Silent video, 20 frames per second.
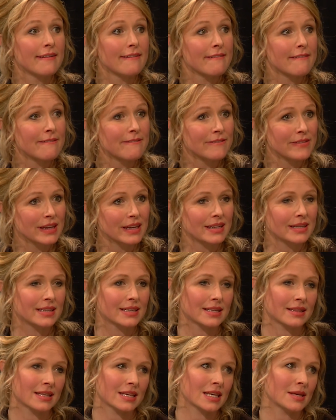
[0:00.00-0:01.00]
feed
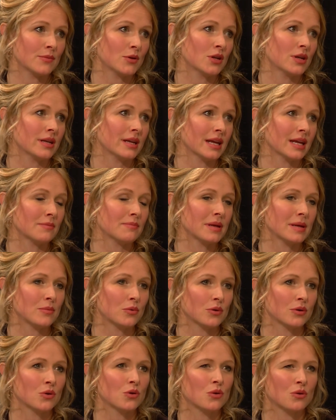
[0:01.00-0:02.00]
the community and
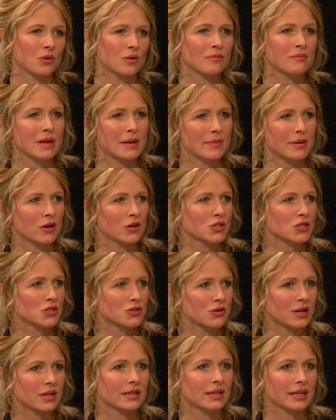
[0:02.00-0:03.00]
people who maybe are
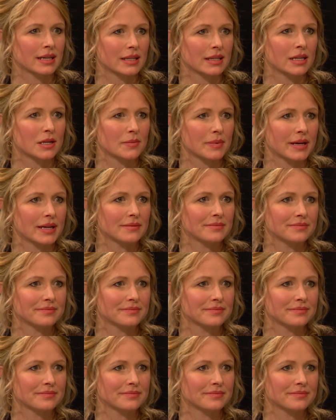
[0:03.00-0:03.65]
struggling a little bit.